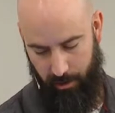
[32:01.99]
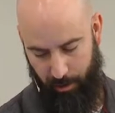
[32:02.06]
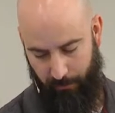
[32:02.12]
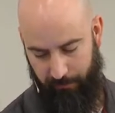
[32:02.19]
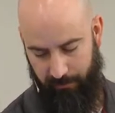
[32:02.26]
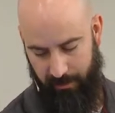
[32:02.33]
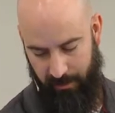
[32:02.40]

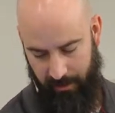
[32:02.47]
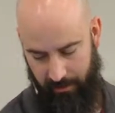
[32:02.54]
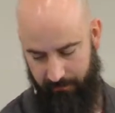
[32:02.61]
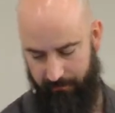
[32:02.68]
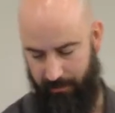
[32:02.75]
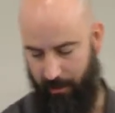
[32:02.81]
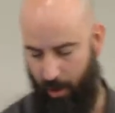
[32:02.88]
girlfriend
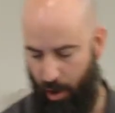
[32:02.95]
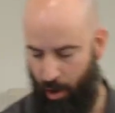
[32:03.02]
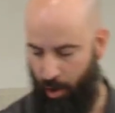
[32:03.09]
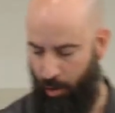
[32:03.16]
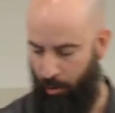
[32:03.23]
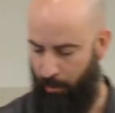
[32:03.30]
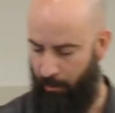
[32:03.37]
Evie
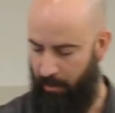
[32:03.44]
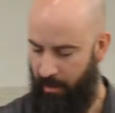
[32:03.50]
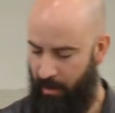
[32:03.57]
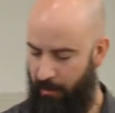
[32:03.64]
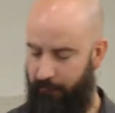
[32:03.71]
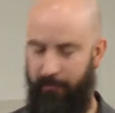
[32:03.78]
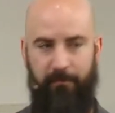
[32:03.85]
home
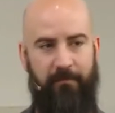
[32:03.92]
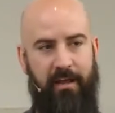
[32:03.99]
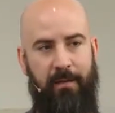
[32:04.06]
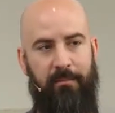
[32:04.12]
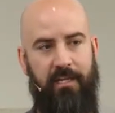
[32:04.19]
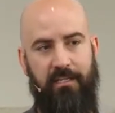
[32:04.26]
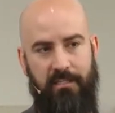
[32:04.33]
for
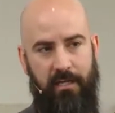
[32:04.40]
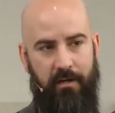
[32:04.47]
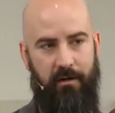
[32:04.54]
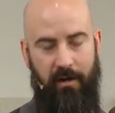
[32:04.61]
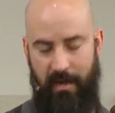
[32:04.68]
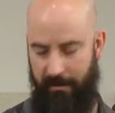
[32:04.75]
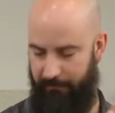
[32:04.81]
family
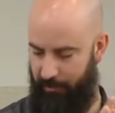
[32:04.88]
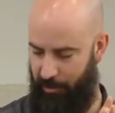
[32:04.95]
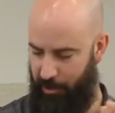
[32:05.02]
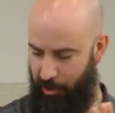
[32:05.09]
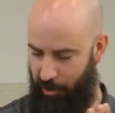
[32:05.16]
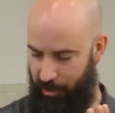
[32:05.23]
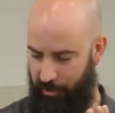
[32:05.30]
dinner after
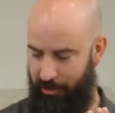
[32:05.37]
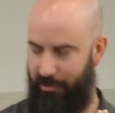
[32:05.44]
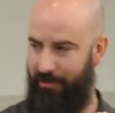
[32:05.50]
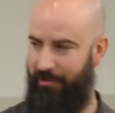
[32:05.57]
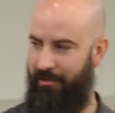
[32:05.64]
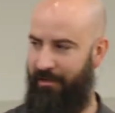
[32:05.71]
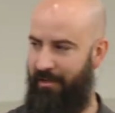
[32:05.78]

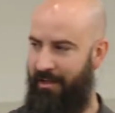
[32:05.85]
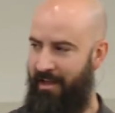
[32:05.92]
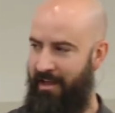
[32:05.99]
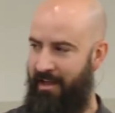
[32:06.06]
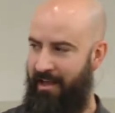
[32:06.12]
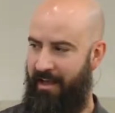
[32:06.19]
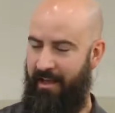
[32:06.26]
church.
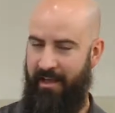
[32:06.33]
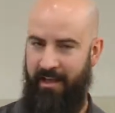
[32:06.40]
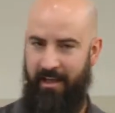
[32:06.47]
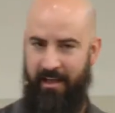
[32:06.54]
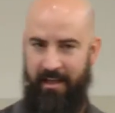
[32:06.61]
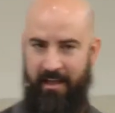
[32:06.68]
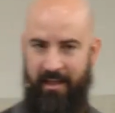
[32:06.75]

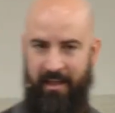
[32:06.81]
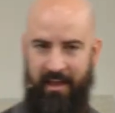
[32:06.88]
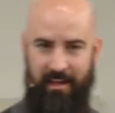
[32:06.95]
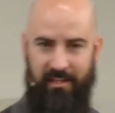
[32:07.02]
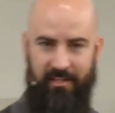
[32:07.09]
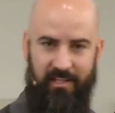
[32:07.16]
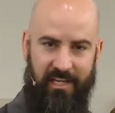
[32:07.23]

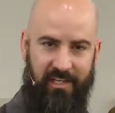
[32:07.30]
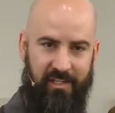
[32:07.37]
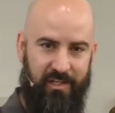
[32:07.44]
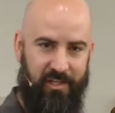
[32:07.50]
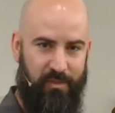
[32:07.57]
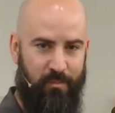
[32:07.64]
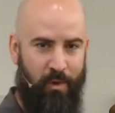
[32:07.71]
And he sees
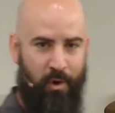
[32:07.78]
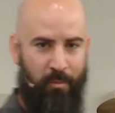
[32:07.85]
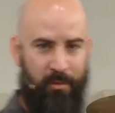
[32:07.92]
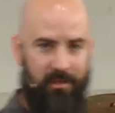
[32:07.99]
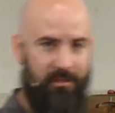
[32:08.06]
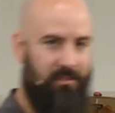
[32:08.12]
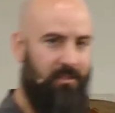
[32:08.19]
this
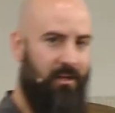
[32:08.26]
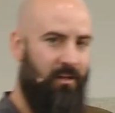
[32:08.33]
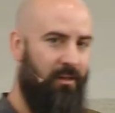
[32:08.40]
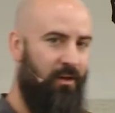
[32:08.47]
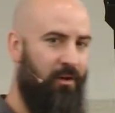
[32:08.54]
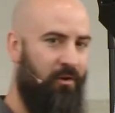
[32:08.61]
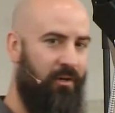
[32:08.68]
moment
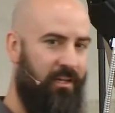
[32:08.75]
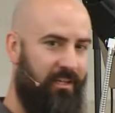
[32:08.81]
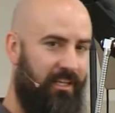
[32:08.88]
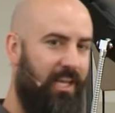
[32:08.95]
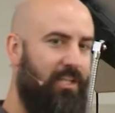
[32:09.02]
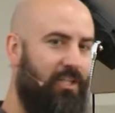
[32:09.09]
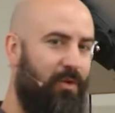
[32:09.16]
alone in the
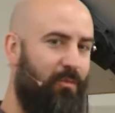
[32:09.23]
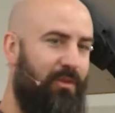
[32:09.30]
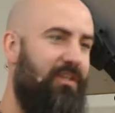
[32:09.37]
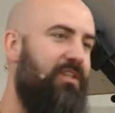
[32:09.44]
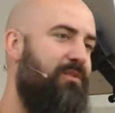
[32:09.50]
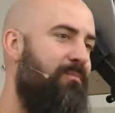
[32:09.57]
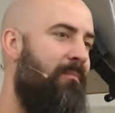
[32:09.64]
kitchen with
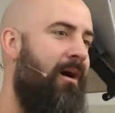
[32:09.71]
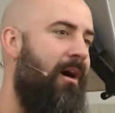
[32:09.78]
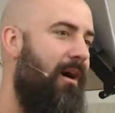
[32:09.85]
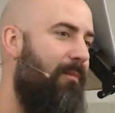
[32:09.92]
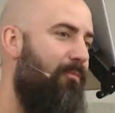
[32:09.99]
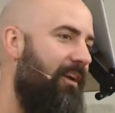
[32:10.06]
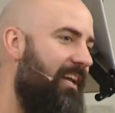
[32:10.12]
his
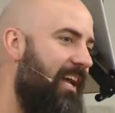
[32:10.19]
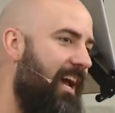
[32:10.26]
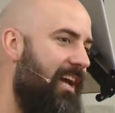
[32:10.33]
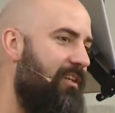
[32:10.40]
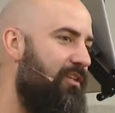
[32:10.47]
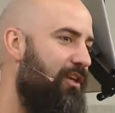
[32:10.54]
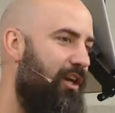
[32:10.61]
mom when he
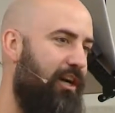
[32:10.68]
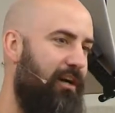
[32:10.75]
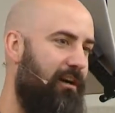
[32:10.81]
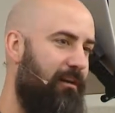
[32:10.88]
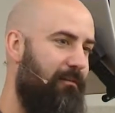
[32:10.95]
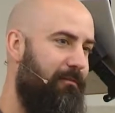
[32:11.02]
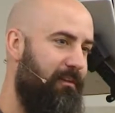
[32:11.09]
asked
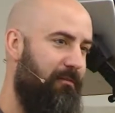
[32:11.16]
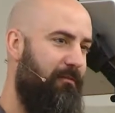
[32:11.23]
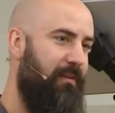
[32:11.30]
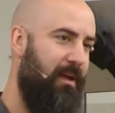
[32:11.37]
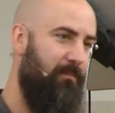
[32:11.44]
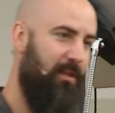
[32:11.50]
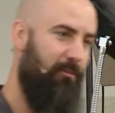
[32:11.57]
her for the
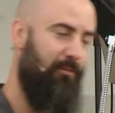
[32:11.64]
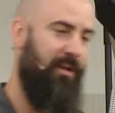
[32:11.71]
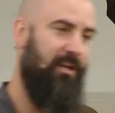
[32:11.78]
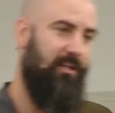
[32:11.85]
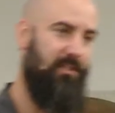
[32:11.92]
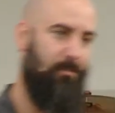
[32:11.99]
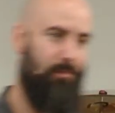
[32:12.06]
family ring to